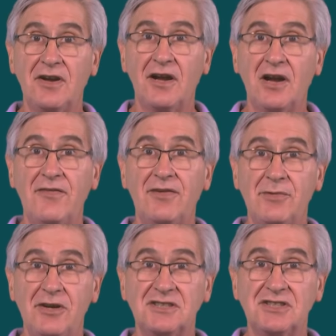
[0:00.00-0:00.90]

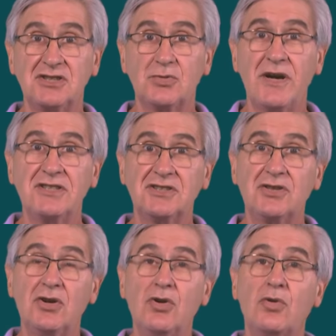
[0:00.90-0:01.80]
life-limiting
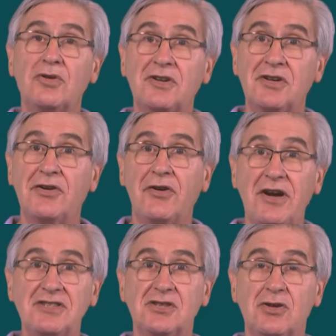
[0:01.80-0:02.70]
situation or
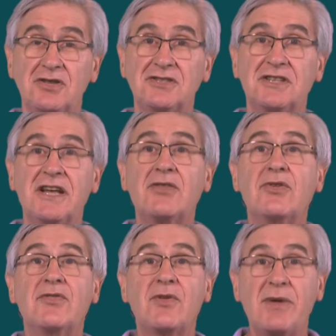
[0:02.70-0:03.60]
deterioration close to death
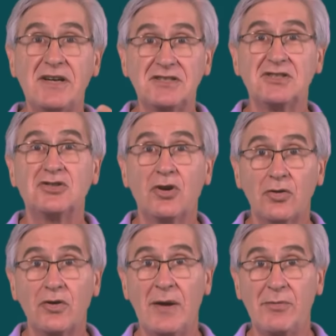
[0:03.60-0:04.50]
if the patient is no
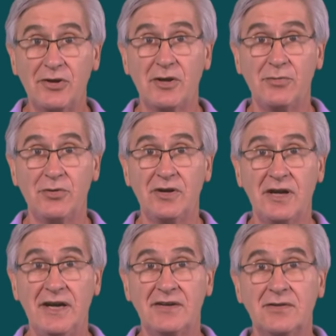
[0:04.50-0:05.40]
longer able to
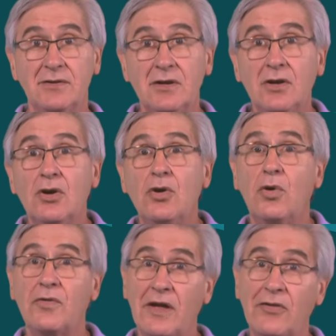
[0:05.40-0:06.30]
communicate.
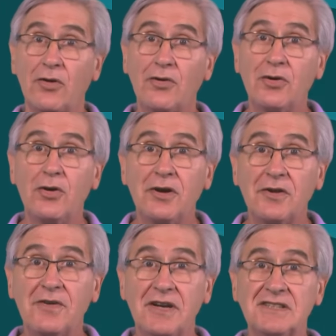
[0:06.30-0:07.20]
Or the other
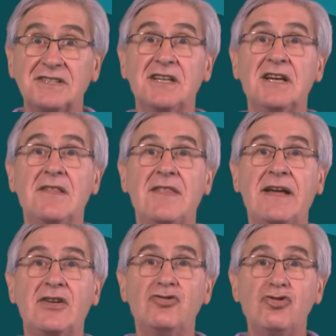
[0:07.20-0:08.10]
alternative is they
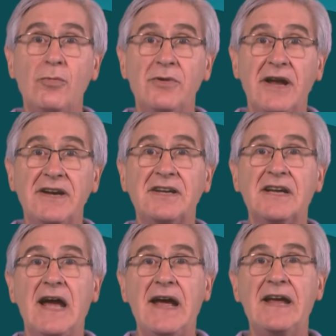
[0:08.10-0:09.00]
can nominate
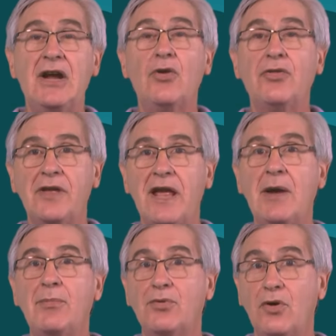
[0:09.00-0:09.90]
a
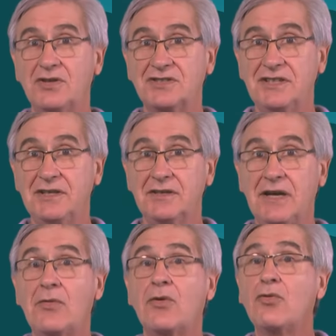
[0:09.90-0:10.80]
healthcare proxy.
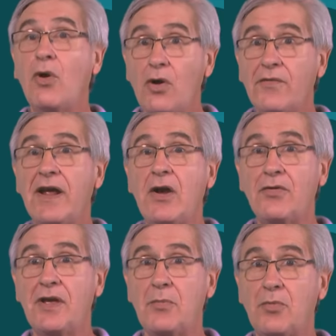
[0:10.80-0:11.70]
Now, the role of a
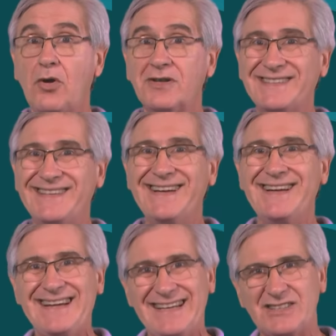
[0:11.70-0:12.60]
healthcare proxy
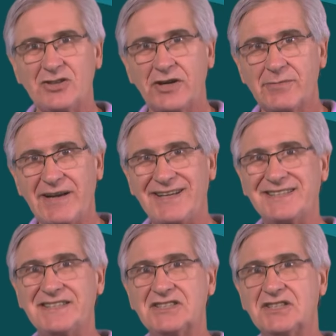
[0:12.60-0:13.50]
is not to make
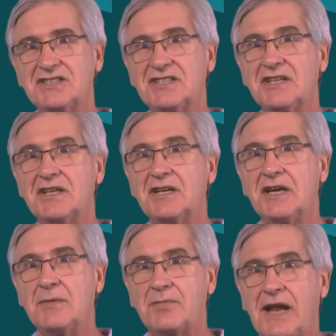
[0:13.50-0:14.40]
decisions
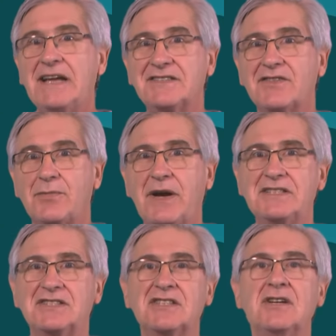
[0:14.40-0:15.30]
in place of the
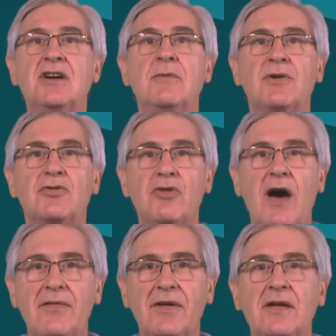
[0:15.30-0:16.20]
patient, but
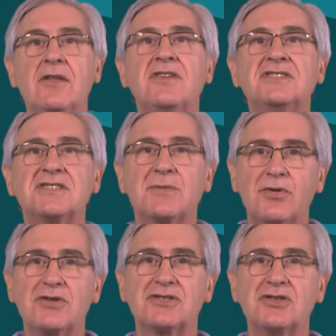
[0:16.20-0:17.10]
rather this is the
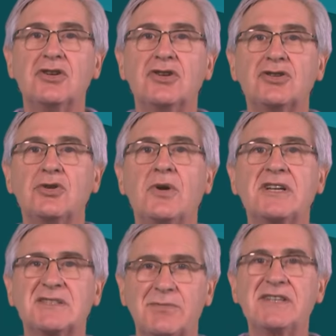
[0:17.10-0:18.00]
person to
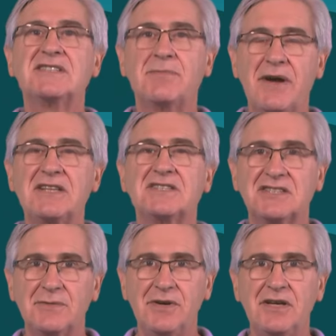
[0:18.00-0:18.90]
express the
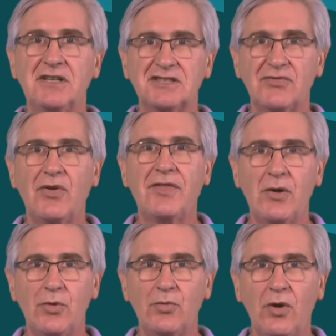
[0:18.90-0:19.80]
patient's opinions of what they
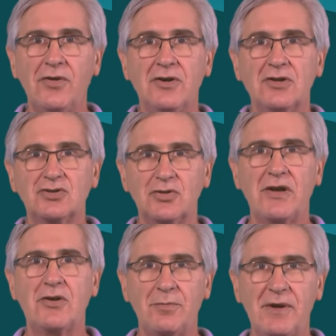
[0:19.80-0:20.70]
would want should
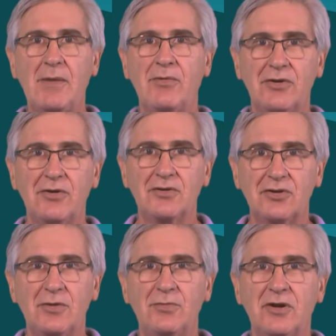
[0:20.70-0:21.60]
they not be able to
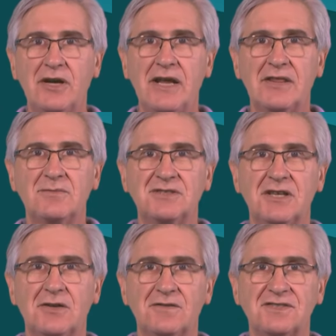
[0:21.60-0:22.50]
communicate
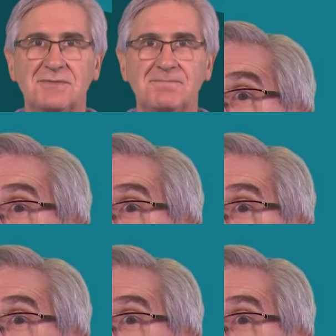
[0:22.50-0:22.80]
themselves.